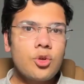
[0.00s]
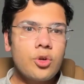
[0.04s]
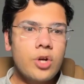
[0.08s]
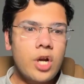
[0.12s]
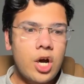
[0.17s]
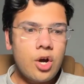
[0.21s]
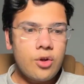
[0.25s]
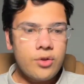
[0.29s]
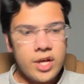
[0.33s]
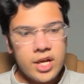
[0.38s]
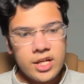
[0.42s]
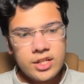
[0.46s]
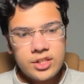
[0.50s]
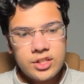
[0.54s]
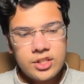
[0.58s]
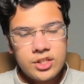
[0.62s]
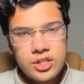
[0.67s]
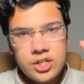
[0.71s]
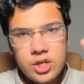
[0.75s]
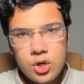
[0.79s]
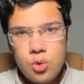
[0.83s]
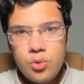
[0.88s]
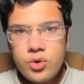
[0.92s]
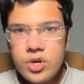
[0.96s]
now that's
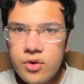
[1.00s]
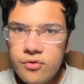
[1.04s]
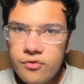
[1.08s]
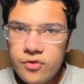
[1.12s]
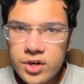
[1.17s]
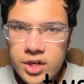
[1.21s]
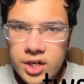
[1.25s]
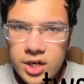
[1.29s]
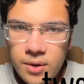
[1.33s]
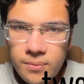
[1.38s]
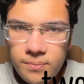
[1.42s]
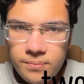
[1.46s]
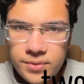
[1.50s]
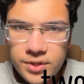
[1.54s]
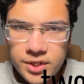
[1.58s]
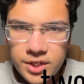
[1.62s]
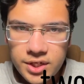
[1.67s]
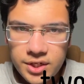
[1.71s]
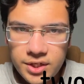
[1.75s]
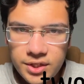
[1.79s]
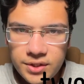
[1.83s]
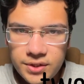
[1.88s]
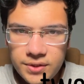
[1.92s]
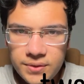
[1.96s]
2 different
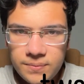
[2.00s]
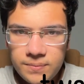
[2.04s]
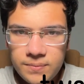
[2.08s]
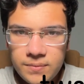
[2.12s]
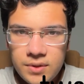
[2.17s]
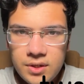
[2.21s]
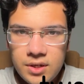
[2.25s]
companies